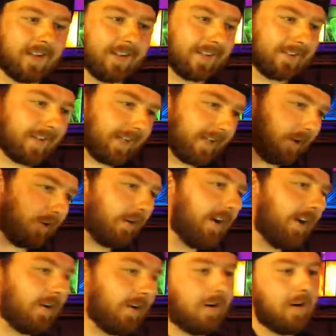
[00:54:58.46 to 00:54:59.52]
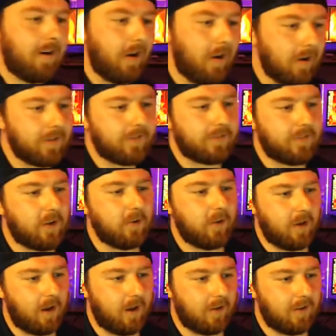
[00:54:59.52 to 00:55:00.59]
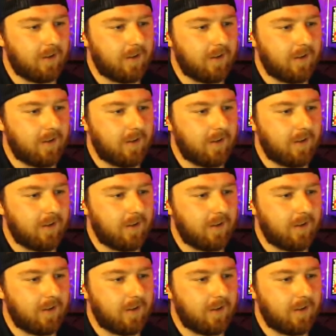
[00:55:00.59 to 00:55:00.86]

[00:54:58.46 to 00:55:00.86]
Take a credit card on the phone call.